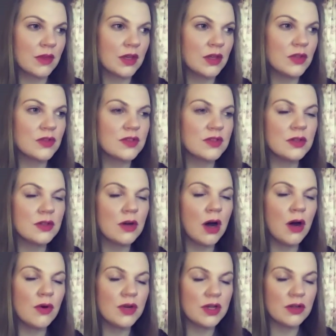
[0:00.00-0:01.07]
you're still
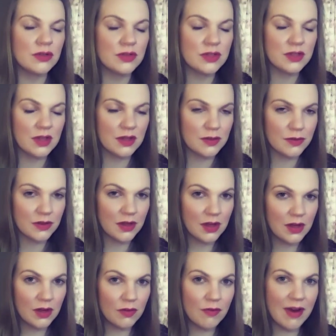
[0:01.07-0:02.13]
holding on to those
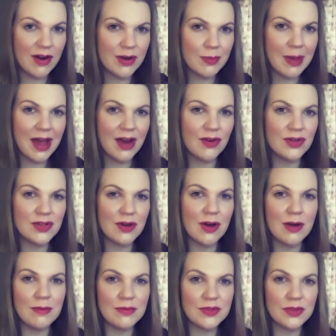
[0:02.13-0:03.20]
very
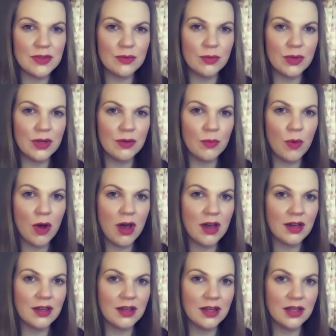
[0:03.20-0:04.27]
paradigms that we're
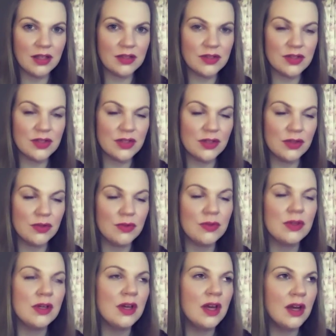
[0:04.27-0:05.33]
working to
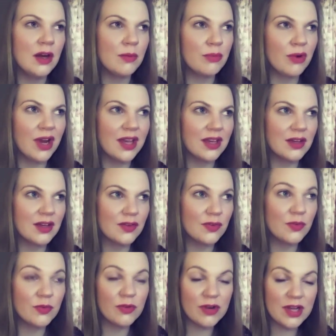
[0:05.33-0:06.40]
break
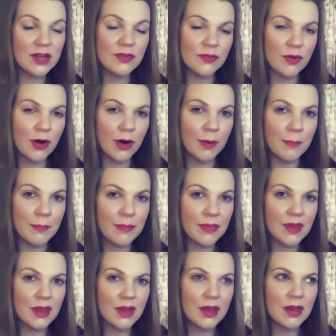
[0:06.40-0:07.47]
free from
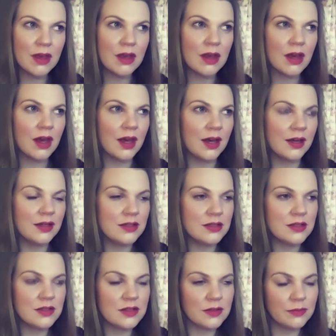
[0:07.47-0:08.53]
and